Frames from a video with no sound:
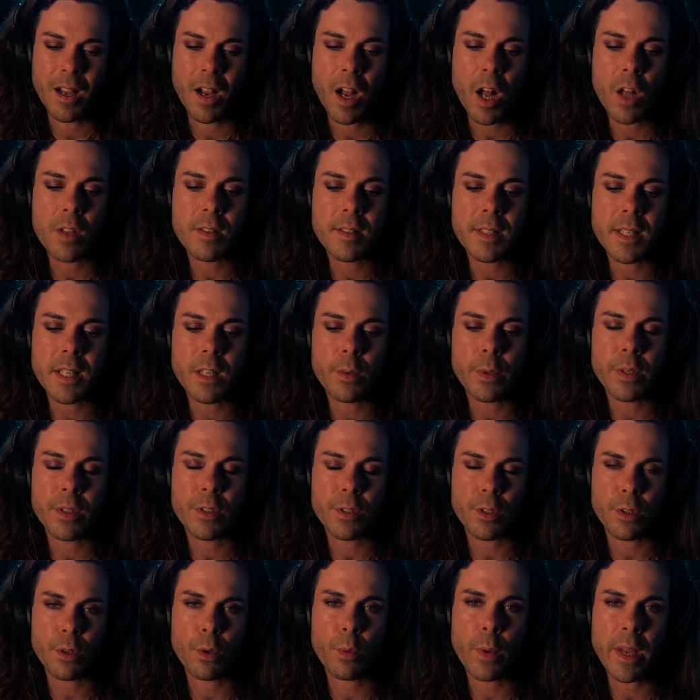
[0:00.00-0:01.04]
I'll see you in
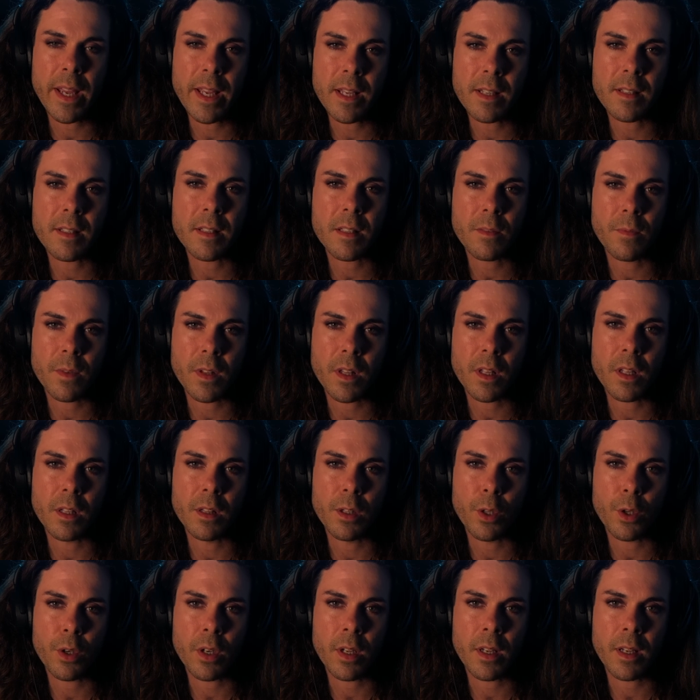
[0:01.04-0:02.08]
2 weeks for the
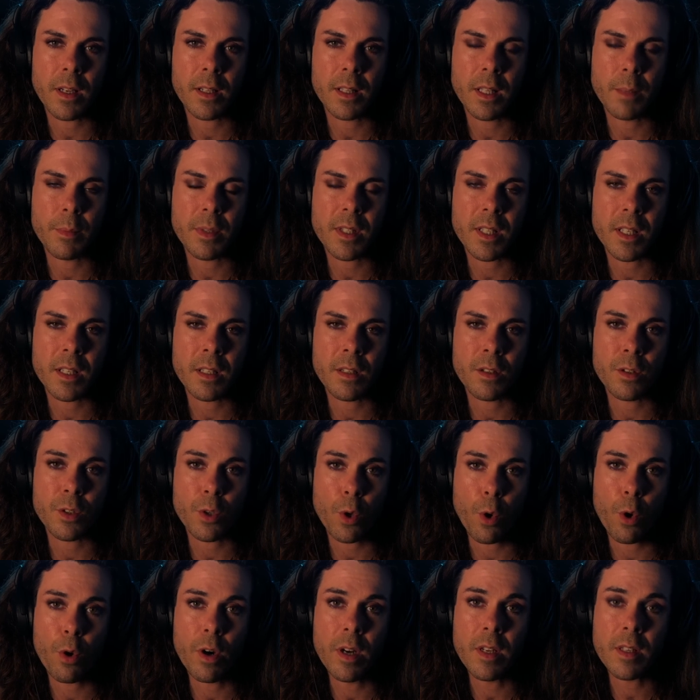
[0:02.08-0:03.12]
lunar eclipse in
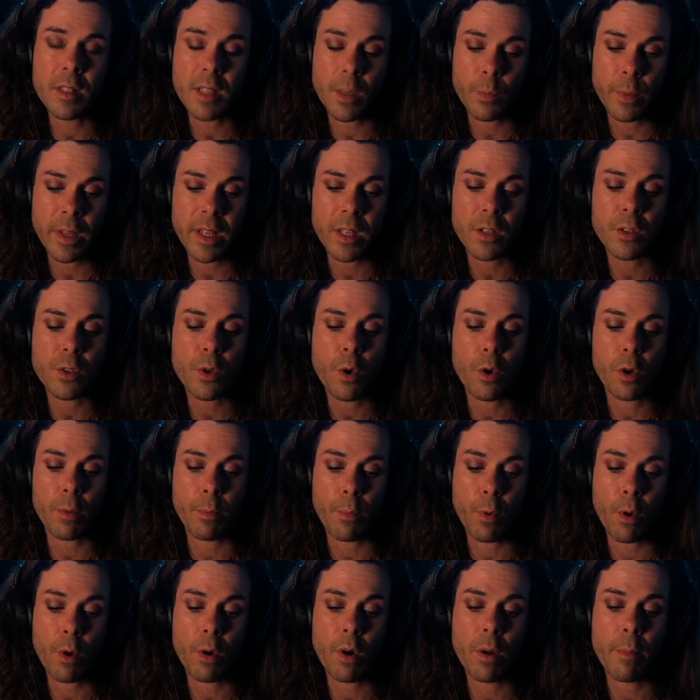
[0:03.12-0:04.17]
Taurus, and we can talk
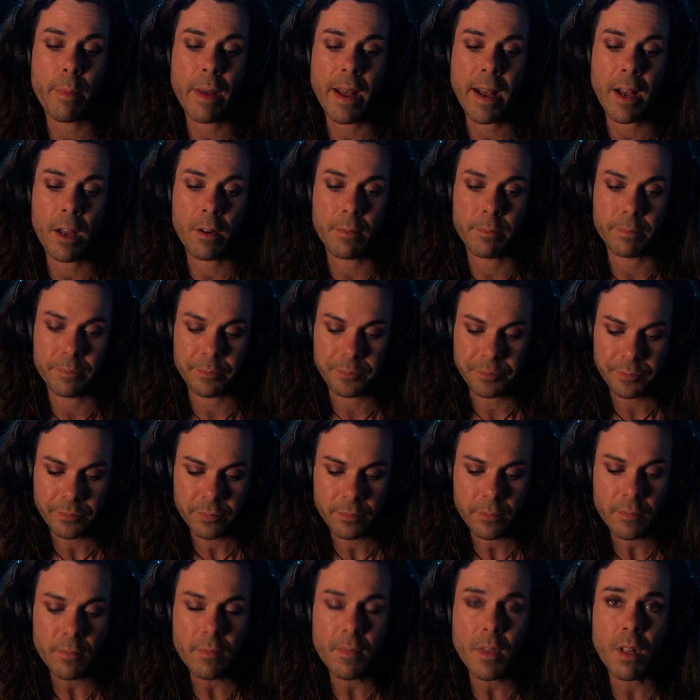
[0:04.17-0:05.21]
more about
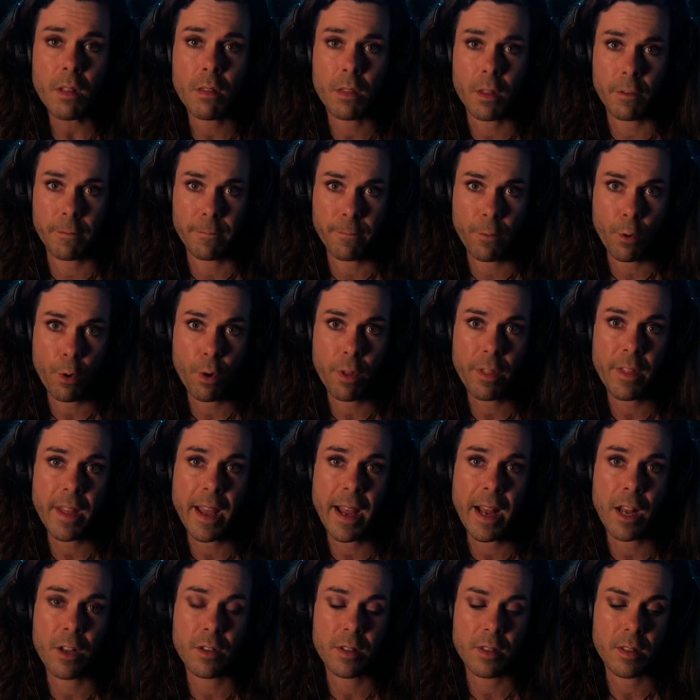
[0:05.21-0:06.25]
the 4th
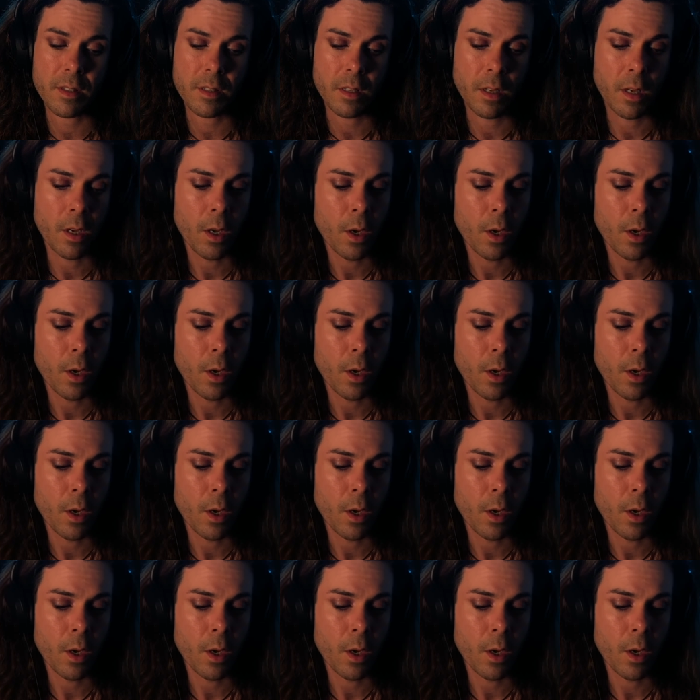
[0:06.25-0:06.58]
house.